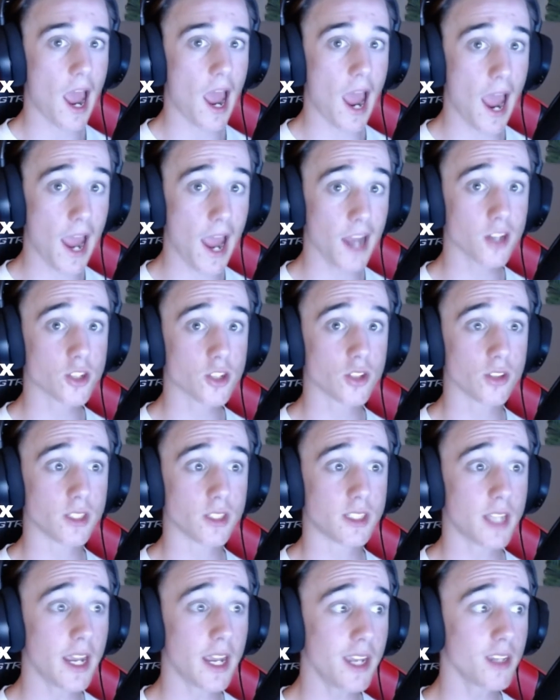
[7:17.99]
actually
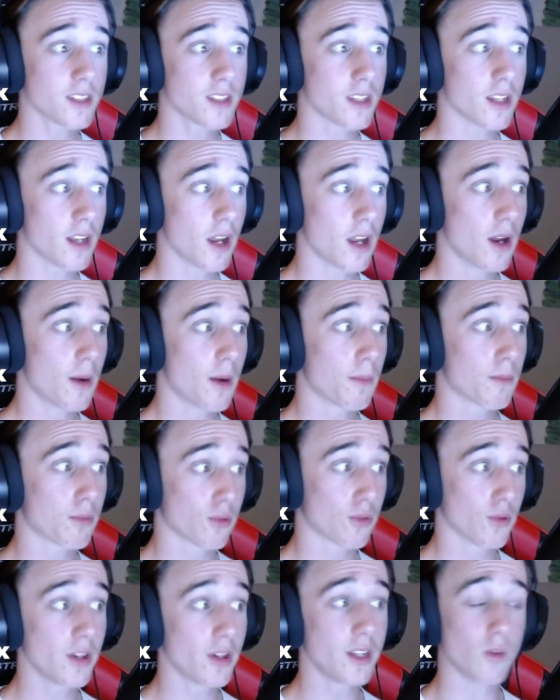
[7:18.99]
tasted
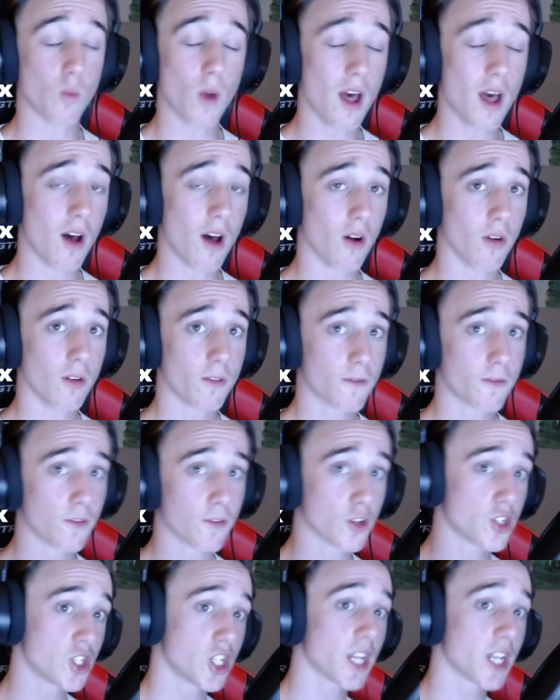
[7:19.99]
pretty well
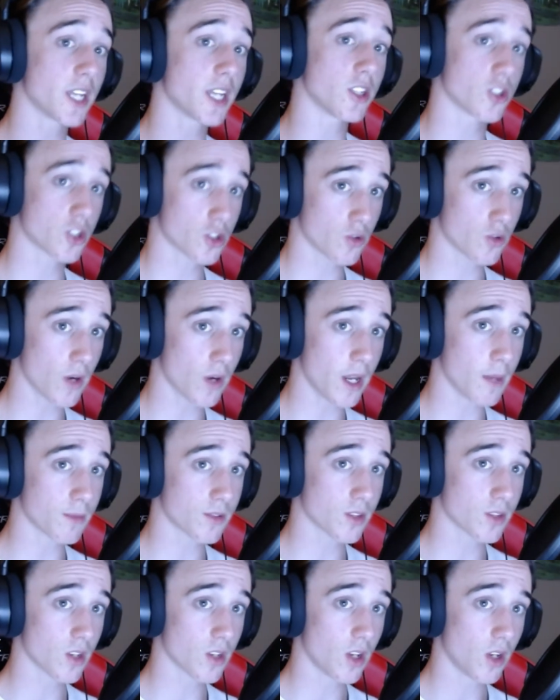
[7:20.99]
for chicken
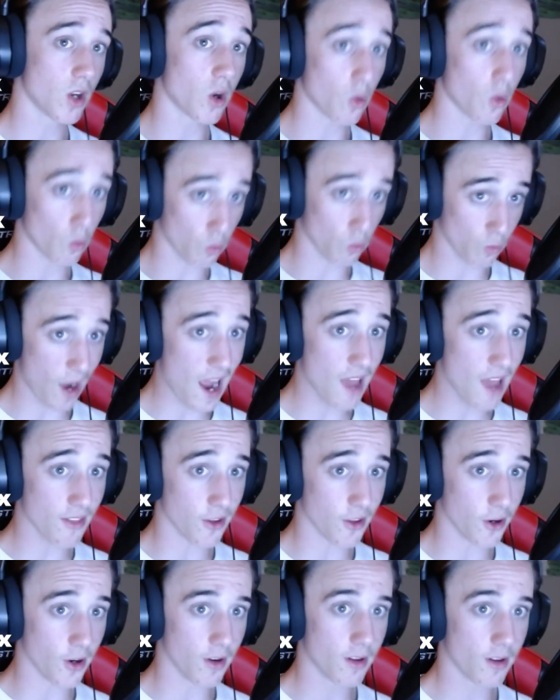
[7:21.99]
strips
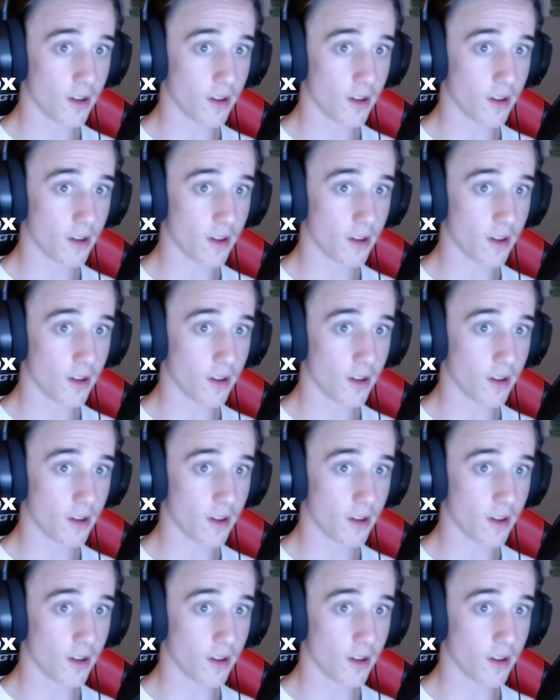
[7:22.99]
rather